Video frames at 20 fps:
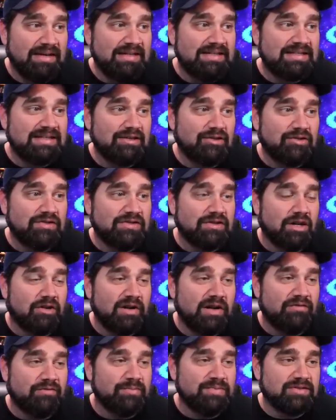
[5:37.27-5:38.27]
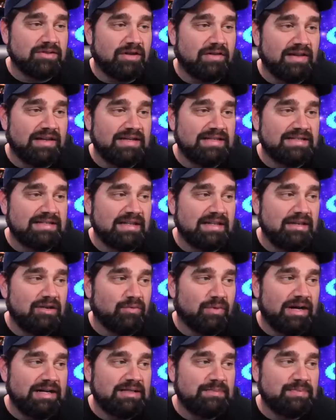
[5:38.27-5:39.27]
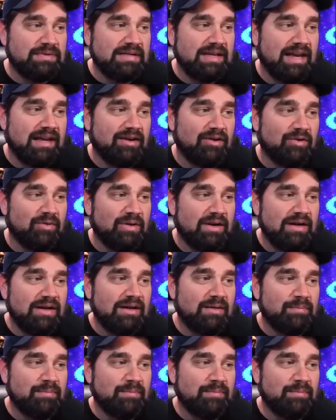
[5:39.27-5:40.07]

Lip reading: Singer-songwriter from Salt Lake City, writes piano,